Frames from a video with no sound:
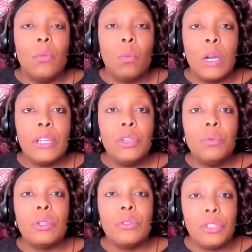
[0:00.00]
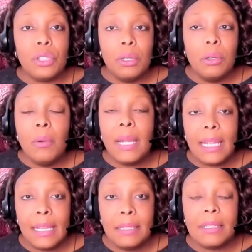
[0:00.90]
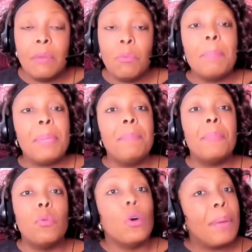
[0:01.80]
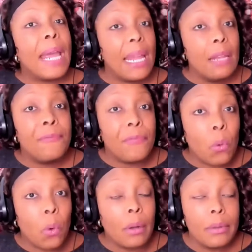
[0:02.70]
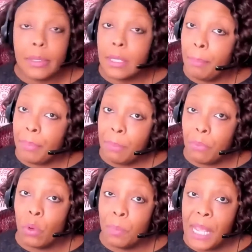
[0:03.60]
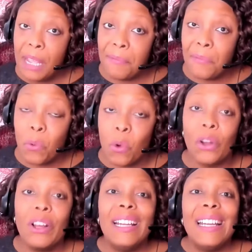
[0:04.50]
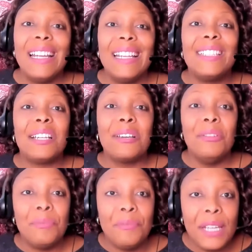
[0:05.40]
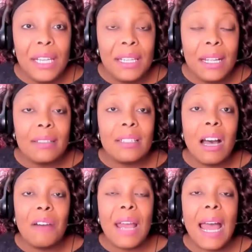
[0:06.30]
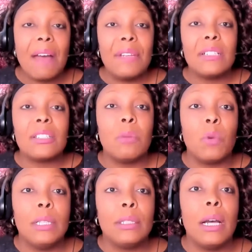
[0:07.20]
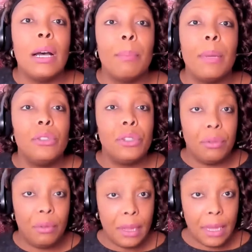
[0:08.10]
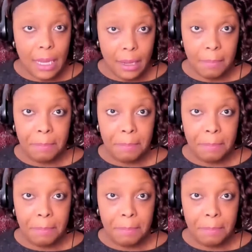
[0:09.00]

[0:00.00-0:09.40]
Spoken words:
What you will do is, and what people will pay for, some people will pay for, is the convenience of having someone come to them.